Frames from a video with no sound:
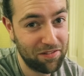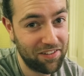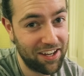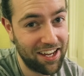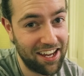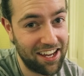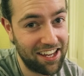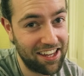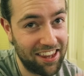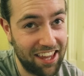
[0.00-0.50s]
of
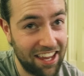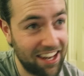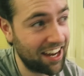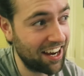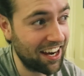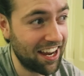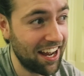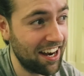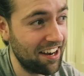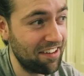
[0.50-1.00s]
it, then
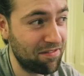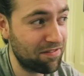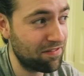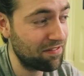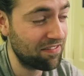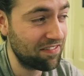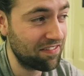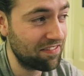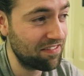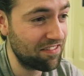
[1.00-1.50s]
it kind
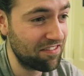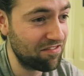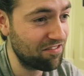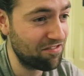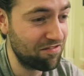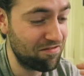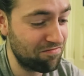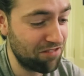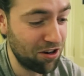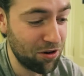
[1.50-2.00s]
of
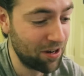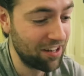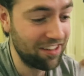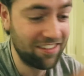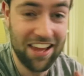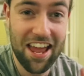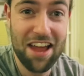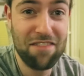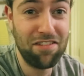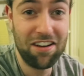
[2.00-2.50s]

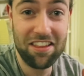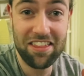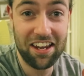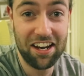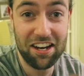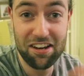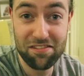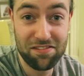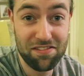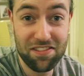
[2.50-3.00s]
ruins
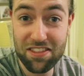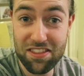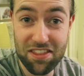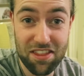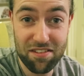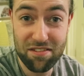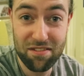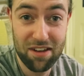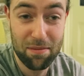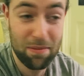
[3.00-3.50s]
everything of
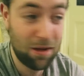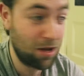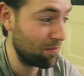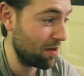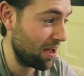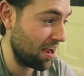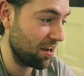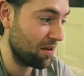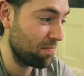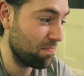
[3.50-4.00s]
the lapel
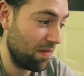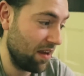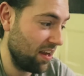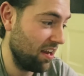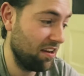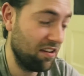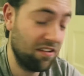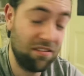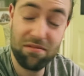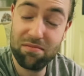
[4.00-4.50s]
mic
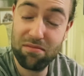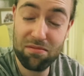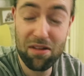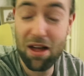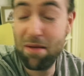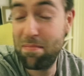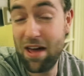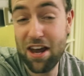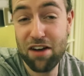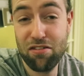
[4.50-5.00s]
being
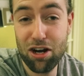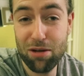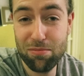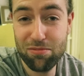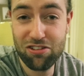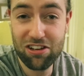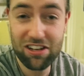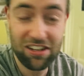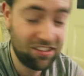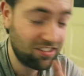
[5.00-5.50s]
a better
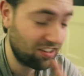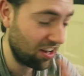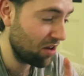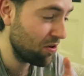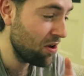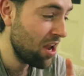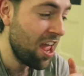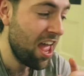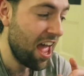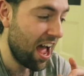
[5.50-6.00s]
option.
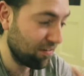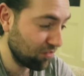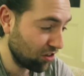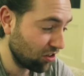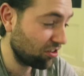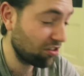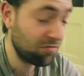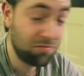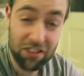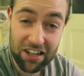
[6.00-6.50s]
So I've
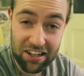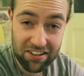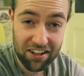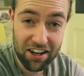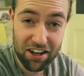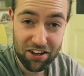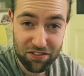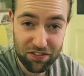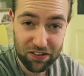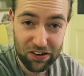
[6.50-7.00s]
done some
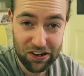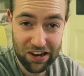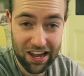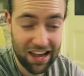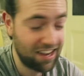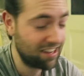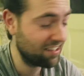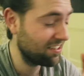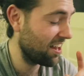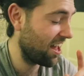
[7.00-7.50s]
research for you
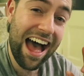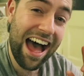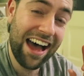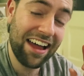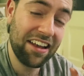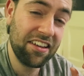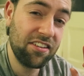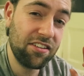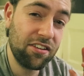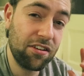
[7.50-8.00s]
guys,
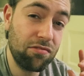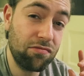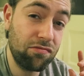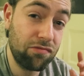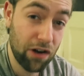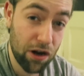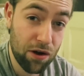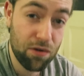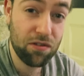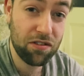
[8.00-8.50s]
and
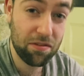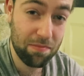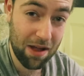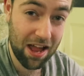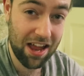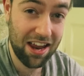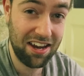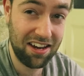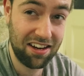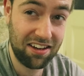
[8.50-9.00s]
Rode
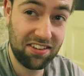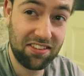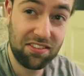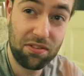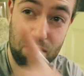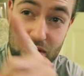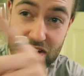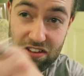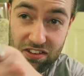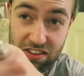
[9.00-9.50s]
mics,
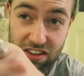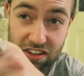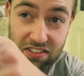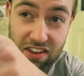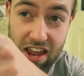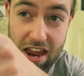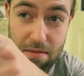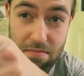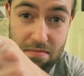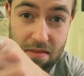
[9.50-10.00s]
which is the
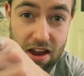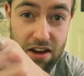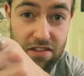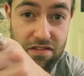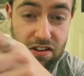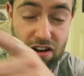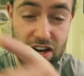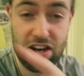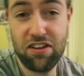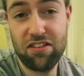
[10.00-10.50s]
same
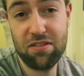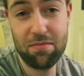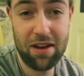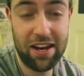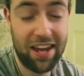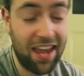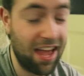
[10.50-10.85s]
microphone I use on my